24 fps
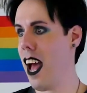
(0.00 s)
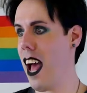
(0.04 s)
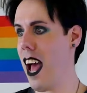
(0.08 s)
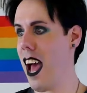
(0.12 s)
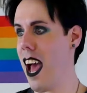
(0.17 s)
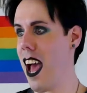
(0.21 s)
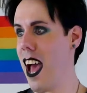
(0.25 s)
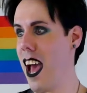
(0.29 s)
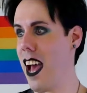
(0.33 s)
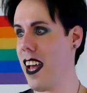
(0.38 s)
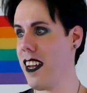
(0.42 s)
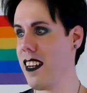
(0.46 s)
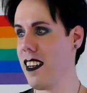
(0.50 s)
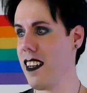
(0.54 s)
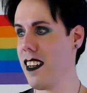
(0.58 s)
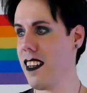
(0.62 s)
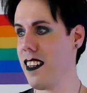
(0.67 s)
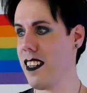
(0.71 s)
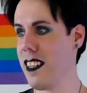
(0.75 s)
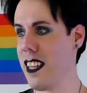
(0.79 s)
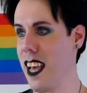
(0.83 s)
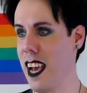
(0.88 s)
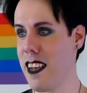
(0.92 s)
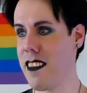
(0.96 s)
And
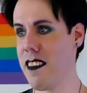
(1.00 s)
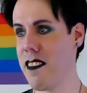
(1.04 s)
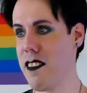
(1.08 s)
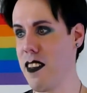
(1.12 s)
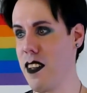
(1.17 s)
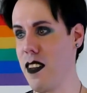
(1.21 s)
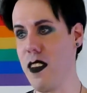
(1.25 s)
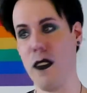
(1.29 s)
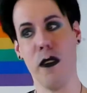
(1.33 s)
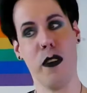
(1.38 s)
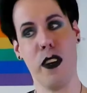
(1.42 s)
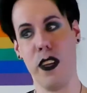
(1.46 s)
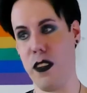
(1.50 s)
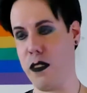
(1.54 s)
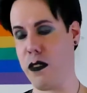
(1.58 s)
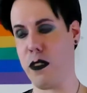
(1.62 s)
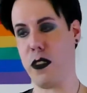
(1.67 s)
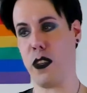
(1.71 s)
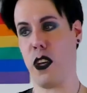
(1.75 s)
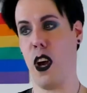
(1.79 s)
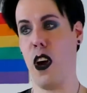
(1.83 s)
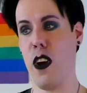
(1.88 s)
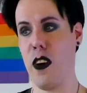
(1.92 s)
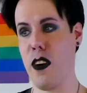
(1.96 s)
the action scene really is
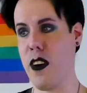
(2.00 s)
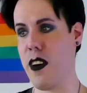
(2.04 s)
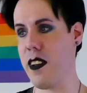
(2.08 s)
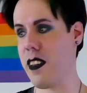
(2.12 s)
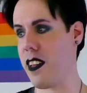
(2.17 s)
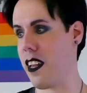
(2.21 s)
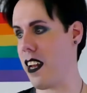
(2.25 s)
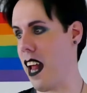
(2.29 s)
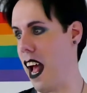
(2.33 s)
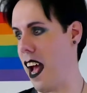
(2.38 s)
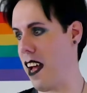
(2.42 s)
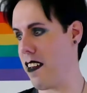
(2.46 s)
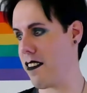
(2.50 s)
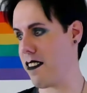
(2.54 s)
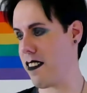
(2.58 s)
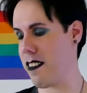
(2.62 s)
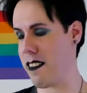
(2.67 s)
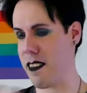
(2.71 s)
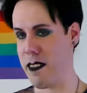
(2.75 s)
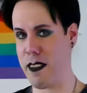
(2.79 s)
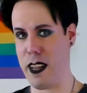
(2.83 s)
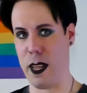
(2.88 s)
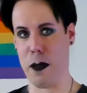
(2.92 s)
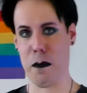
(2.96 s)
good, and it
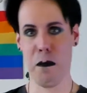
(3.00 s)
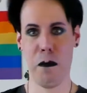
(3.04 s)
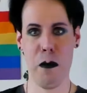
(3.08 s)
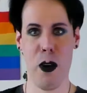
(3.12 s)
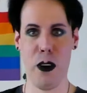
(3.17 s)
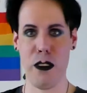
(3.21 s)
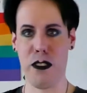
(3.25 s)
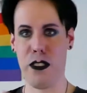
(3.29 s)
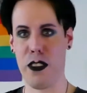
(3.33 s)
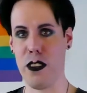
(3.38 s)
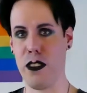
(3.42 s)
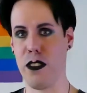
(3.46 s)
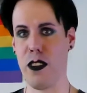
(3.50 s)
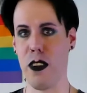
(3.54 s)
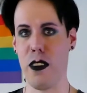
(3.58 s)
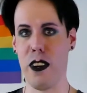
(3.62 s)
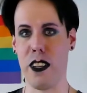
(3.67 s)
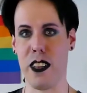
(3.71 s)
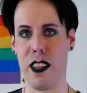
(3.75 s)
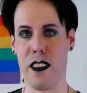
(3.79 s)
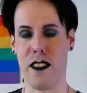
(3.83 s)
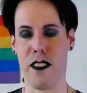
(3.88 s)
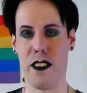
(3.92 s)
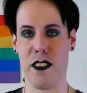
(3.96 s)
has like motion to it.
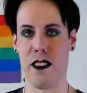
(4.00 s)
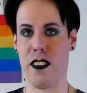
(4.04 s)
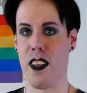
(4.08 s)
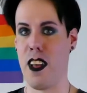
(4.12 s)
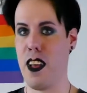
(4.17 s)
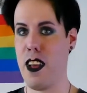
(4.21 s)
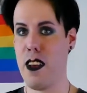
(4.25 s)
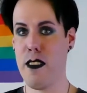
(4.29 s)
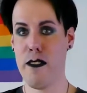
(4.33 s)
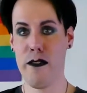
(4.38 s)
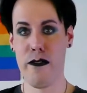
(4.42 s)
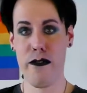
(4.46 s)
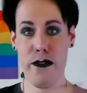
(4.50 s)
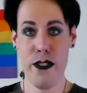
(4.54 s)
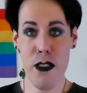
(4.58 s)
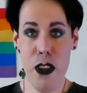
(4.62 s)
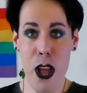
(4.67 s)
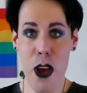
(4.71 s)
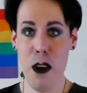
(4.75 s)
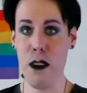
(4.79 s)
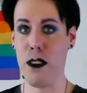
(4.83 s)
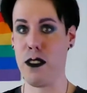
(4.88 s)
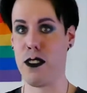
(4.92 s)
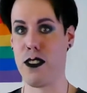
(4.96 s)
It just
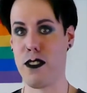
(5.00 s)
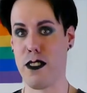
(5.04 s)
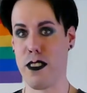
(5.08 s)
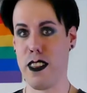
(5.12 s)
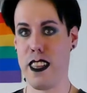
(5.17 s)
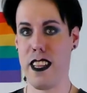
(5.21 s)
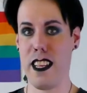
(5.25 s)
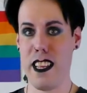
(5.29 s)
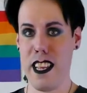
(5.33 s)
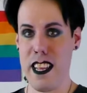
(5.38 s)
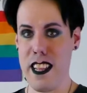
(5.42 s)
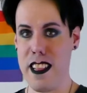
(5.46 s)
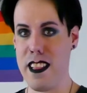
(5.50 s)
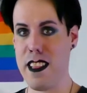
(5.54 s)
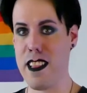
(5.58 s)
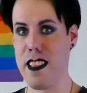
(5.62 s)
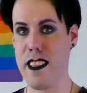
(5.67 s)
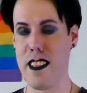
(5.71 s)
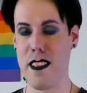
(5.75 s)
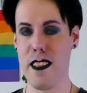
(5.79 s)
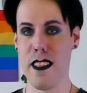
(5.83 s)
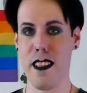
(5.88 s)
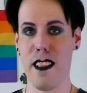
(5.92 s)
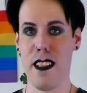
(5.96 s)
flows.
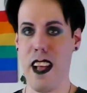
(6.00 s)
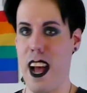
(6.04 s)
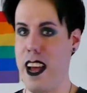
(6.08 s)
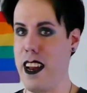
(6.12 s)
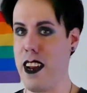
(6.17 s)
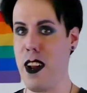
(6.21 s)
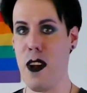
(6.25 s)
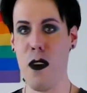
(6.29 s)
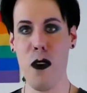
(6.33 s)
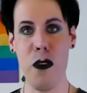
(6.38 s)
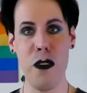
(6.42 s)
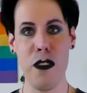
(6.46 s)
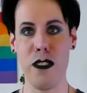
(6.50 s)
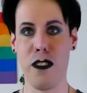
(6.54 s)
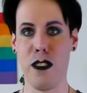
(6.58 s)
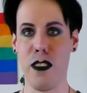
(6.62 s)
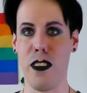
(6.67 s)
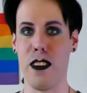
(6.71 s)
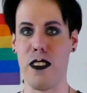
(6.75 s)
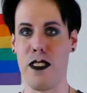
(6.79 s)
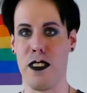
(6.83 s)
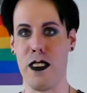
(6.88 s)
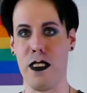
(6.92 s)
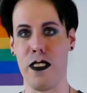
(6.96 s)
I don't know who's
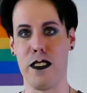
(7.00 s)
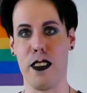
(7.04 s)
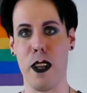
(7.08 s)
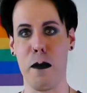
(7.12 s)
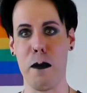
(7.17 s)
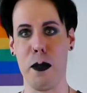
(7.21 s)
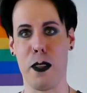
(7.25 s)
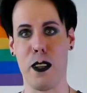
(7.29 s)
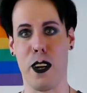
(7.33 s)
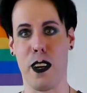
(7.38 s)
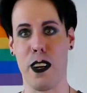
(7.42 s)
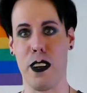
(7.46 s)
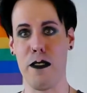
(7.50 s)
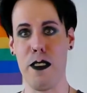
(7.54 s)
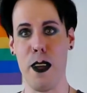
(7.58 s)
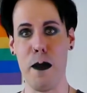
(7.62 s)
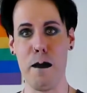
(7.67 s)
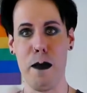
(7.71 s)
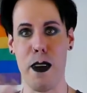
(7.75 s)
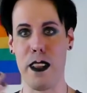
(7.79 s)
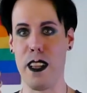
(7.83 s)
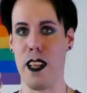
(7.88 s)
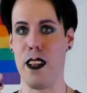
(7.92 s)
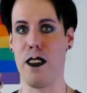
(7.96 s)
just cinematography,
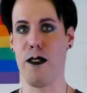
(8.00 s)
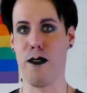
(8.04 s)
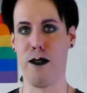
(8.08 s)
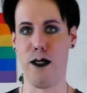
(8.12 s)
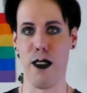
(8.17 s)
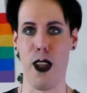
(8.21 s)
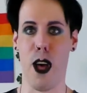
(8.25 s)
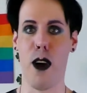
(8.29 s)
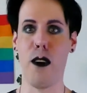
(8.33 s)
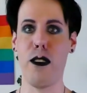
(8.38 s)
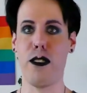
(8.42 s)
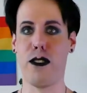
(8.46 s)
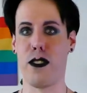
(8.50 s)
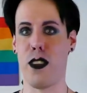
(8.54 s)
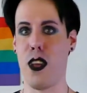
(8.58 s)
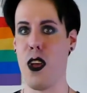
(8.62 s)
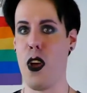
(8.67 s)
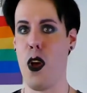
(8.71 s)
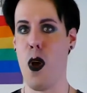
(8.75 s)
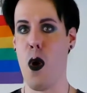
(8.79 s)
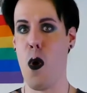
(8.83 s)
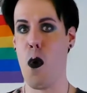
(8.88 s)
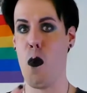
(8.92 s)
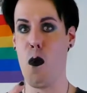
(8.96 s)
but it flows
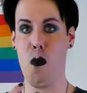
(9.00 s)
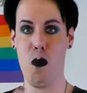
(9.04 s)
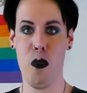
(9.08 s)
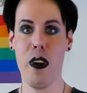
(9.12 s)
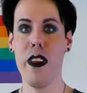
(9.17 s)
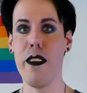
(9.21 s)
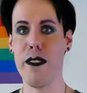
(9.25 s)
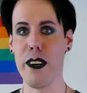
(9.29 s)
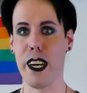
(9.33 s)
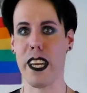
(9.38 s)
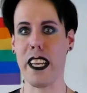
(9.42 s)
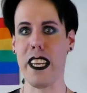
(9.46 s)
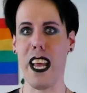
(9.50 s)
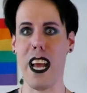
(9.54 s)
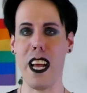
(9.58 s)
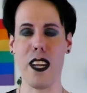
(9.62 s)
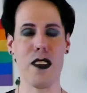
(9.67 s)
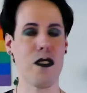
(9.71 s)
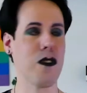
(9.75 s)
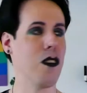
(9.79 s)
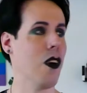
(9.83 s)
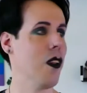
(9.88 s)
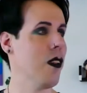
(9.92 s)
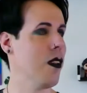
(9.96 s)
really fucking
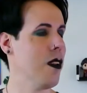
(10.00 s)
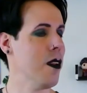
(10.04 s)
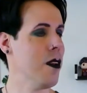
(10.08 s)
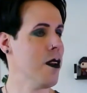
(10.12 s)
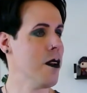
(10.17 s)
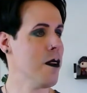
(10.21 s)
natural.